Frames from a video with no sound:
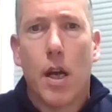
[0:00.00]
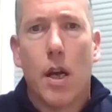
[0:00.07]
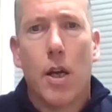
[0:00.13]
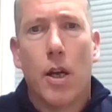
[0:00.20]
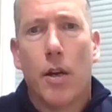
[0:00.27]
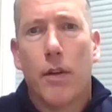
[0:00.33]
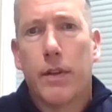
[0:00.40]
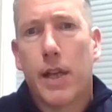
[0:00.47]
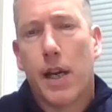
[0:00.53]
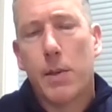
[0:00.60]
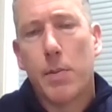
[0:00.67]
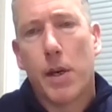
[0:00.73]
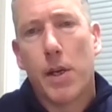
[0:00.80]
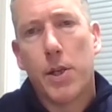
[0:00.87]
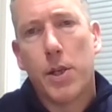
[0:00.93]
of
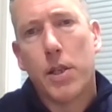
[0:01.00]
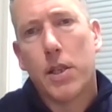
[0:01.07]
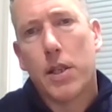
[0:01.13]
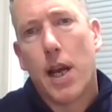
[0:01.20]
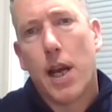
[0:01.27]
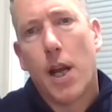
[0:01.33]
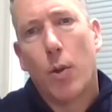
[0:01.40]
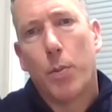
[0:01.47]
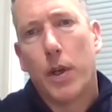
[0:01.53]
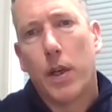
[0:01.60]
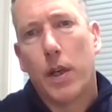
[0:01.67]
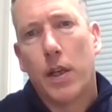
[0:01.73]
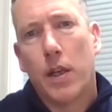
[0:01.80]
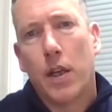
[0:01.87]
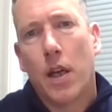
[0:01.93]
case managers,
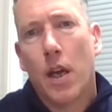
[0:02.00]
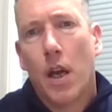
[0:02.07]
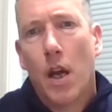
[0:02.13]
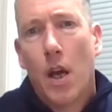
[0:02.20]
helping